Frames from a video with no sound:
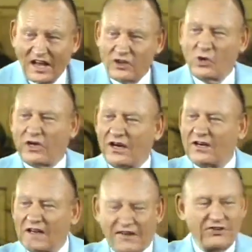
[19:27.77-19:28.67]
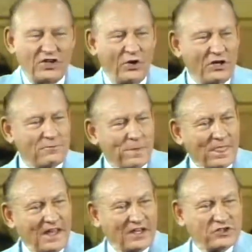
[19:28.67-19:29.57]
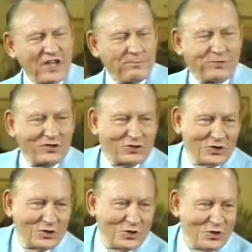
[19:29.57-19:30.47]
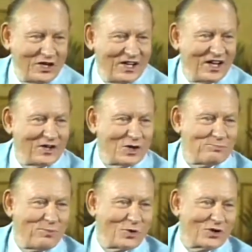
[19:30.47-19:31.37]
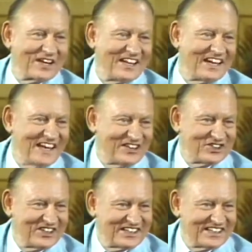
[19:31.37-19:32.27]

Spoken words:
You can never do it excepting through your born again nature.